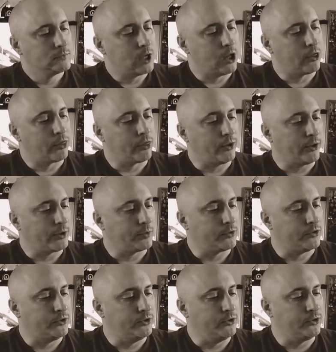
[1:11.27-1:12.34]
A third was
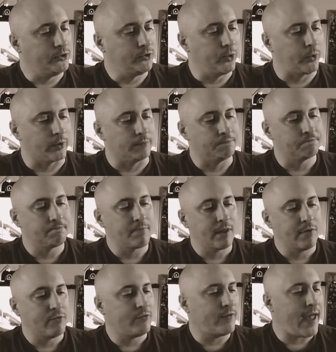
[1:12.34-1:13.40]
too short.
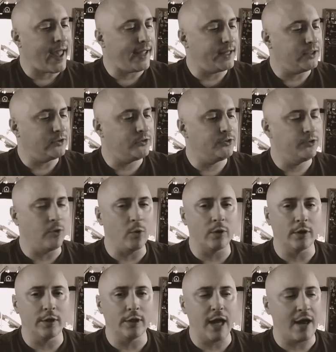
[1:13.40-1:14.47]
"Fat and
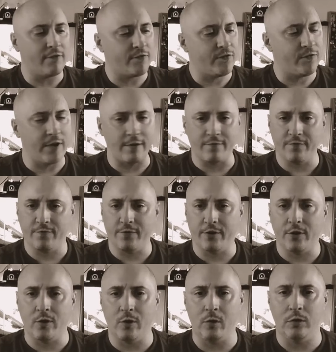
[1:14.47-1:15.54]
short, not fit for
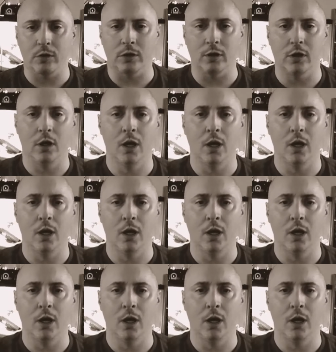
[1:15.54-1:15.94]
court."